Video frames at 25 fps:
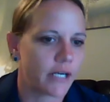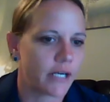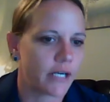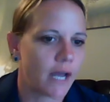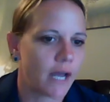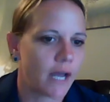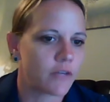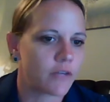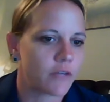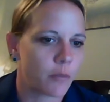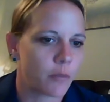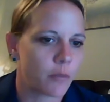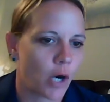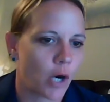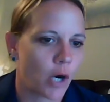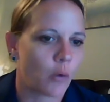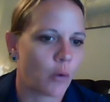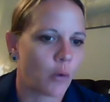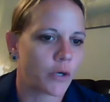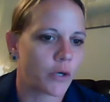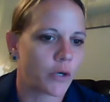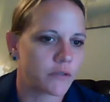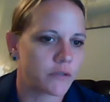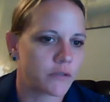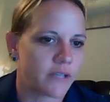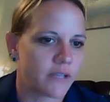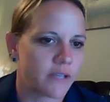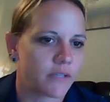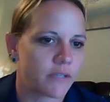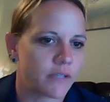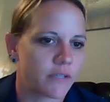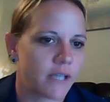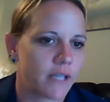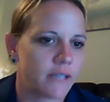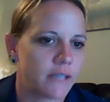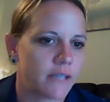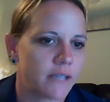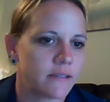have their Part
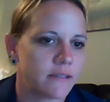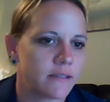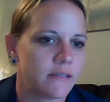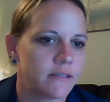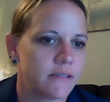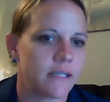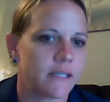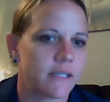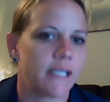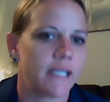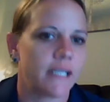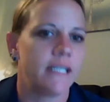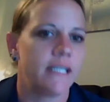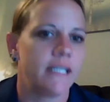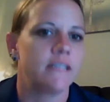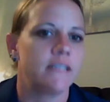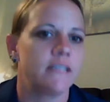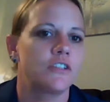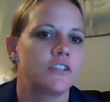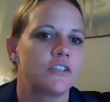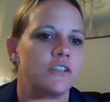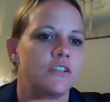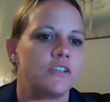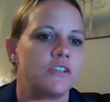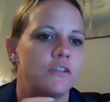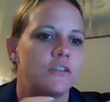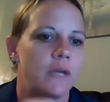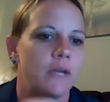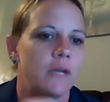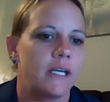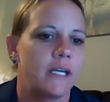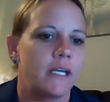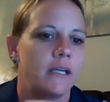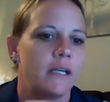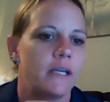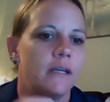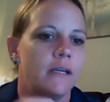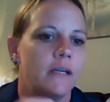107 license, and he's just
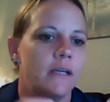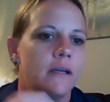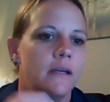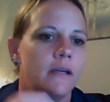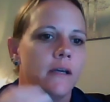doing